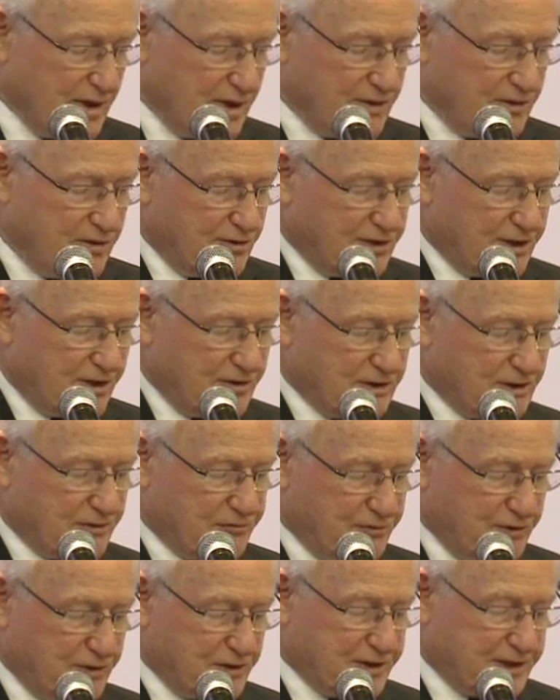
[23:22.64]
New Zealand's
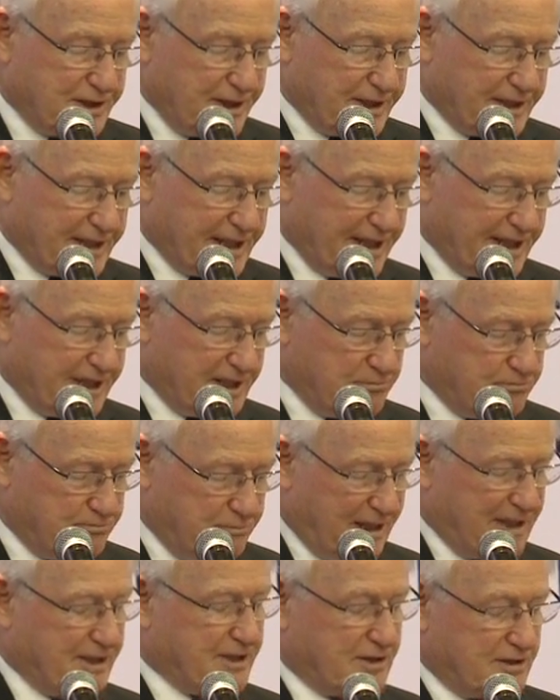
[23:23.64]
first dedicated
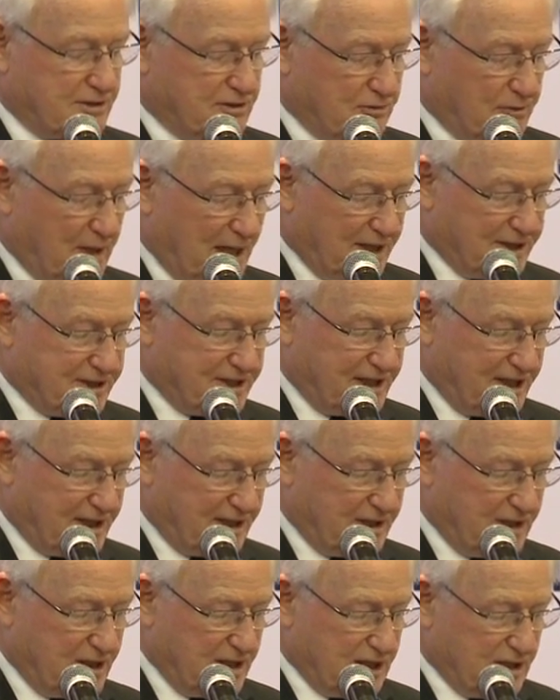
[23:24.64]
ambassador to ASEAN
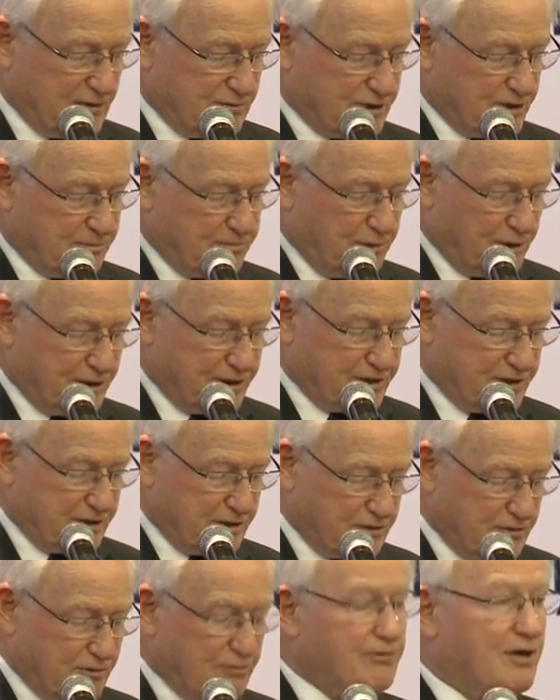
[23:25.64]
was appointed in
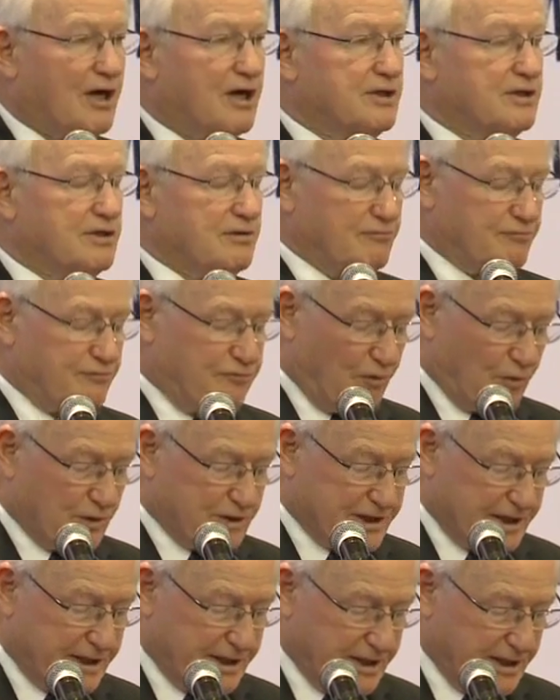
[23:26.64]

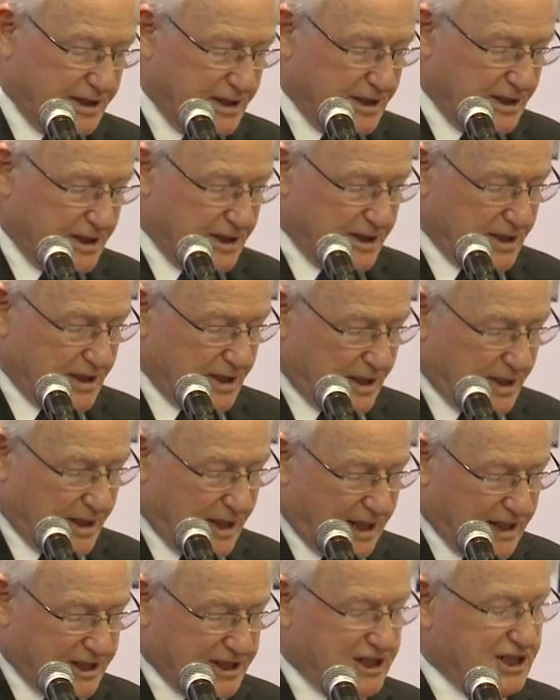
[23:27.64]
2014, and
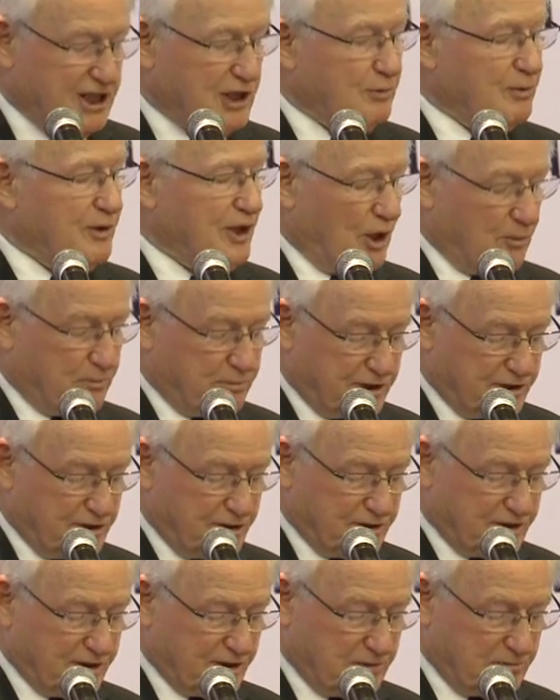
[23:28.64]
last year we opened a
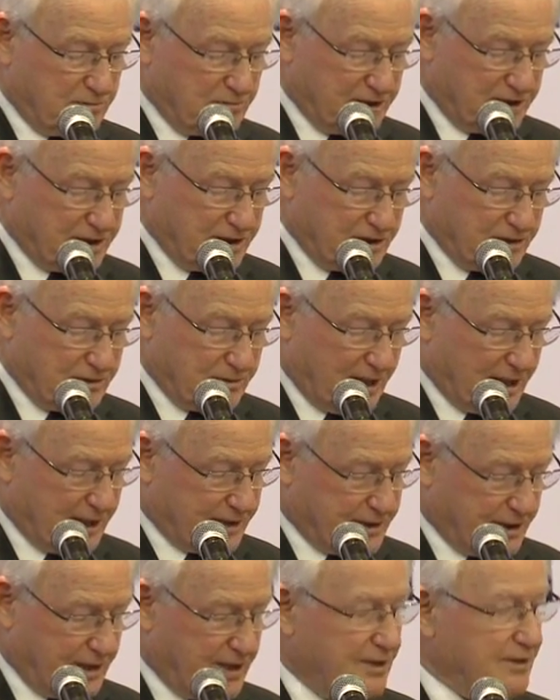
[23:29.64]
New Zealand mission to
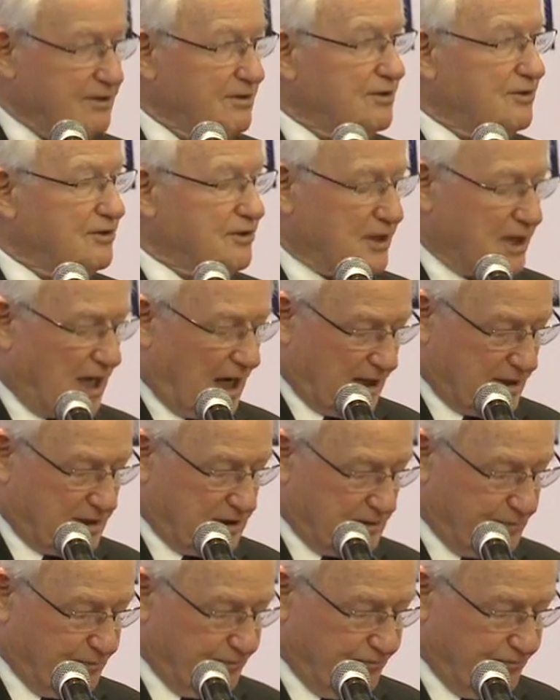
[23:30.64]
ASEAN in Jakarta.